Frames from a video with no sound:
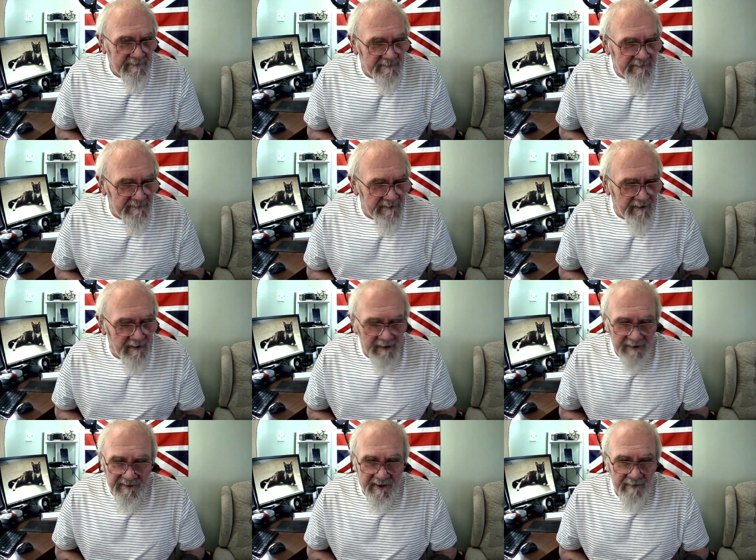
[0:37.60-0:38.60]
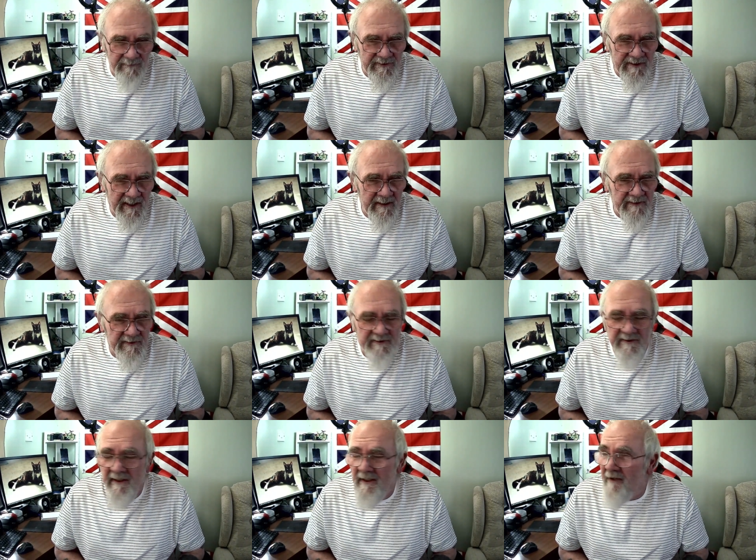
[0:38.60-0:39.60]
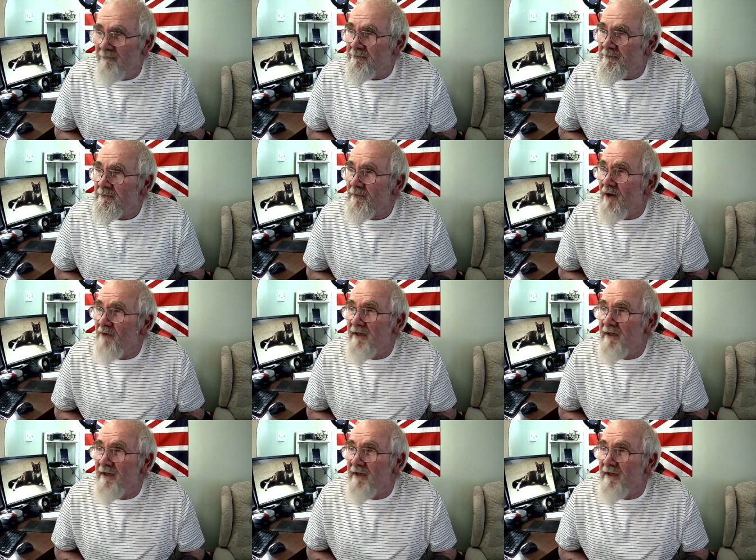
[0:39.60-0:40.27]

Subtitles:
Now, the last couple of days, I've